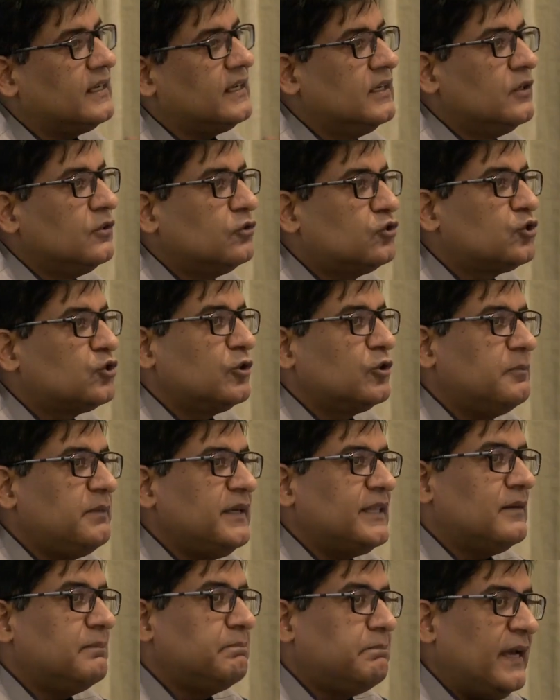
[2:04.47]
should be
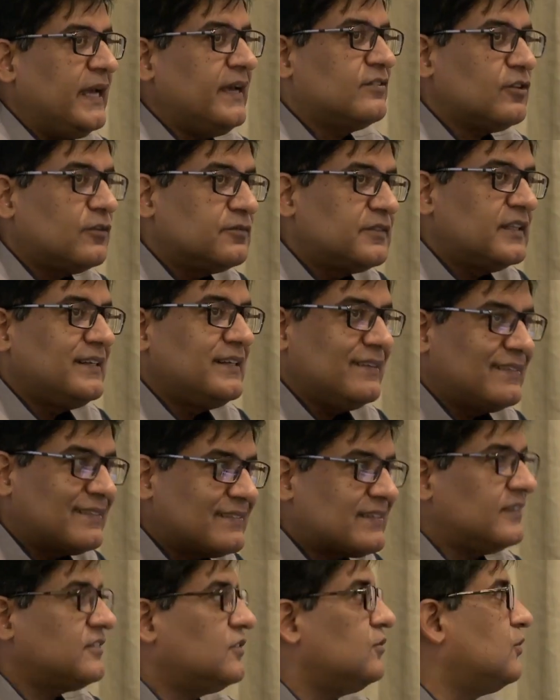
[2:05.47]
the base of the
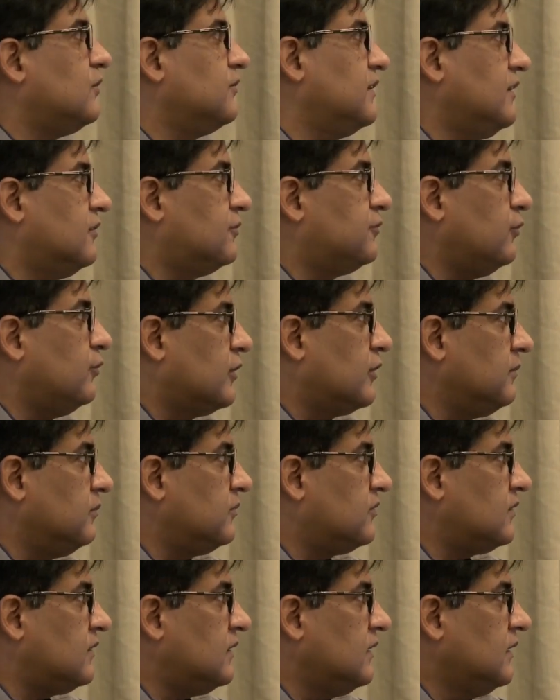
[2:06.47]
discussion of these
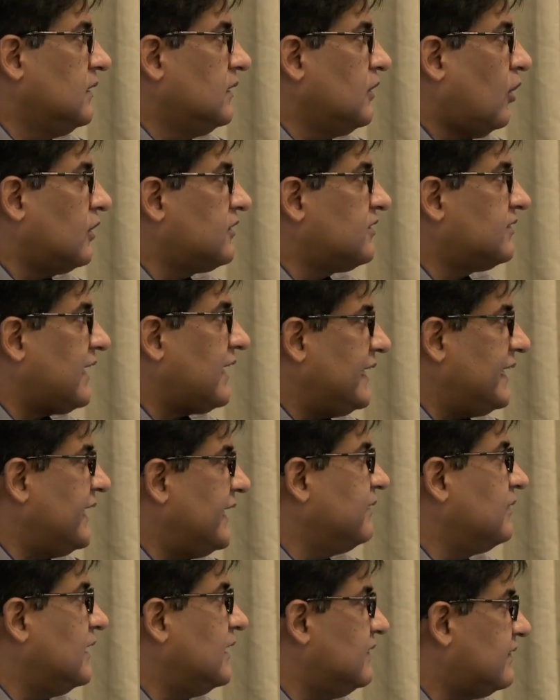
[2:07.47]
forums, not standing
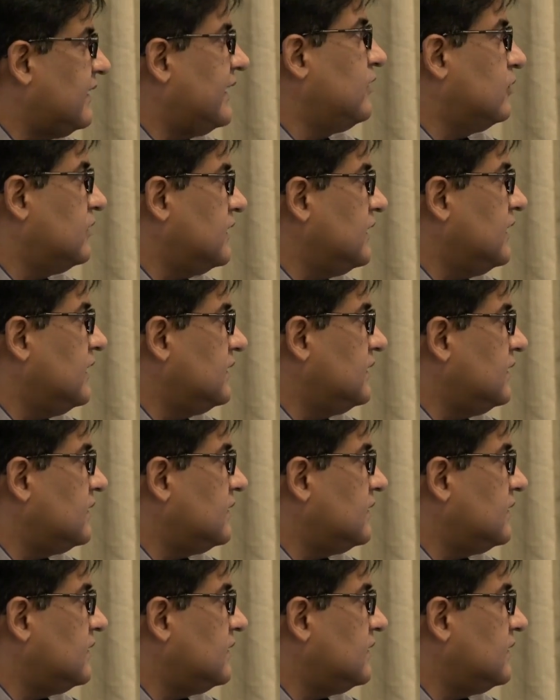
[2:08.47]
one side or the other.